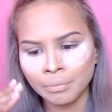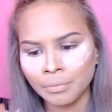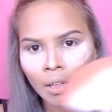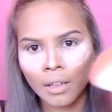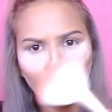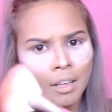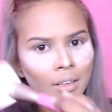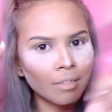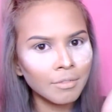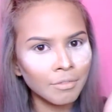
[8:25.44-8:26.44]
like
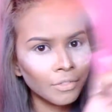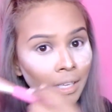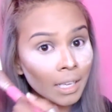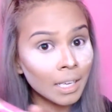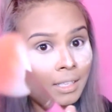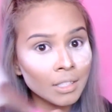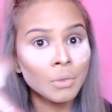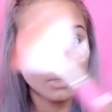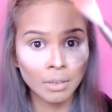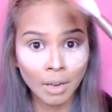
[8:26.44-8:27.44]
flicky, so you
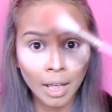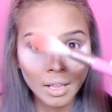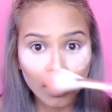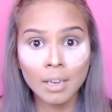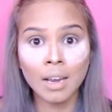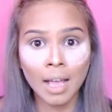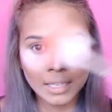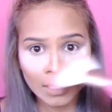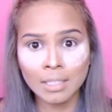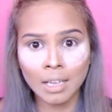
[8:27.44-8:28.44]
can like
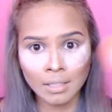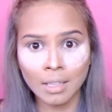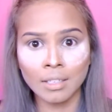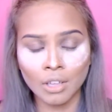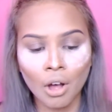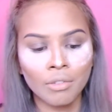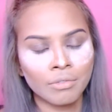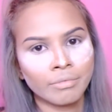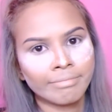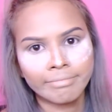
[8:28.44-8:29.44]
nicely dust things off.
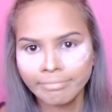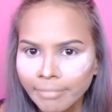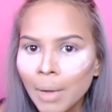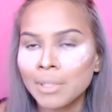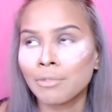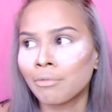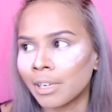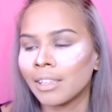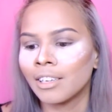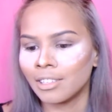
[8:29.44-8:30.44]
That was a
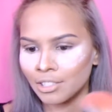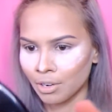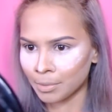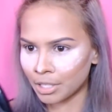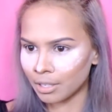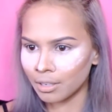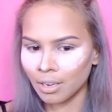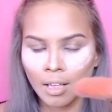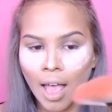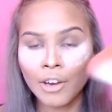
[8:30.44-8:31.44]
really good description.
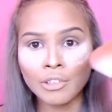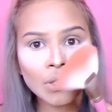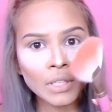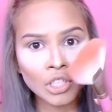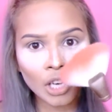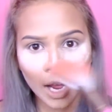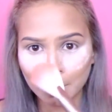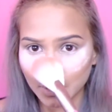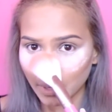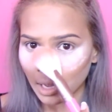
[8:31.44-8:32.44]
And also the shape,
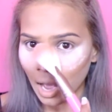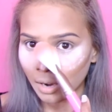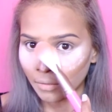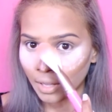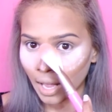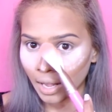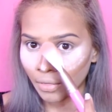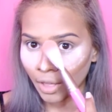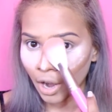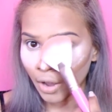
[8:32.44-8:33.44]
so you can kind of get in
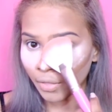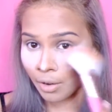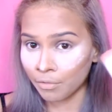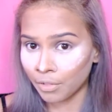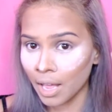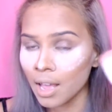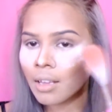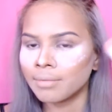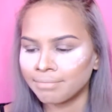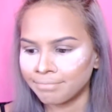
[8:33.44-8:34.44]
there and then flick.
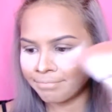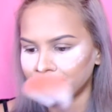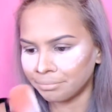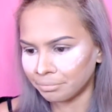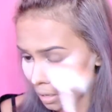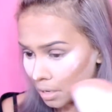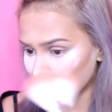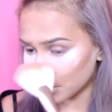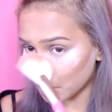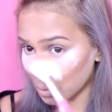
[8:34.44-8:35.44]

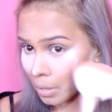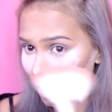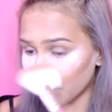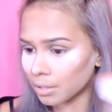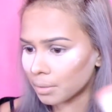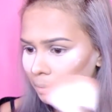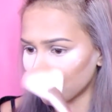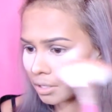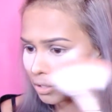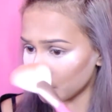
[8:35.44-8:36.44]
So yeah, that's what I'm going
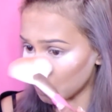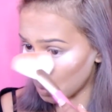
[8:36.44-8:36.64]
to do.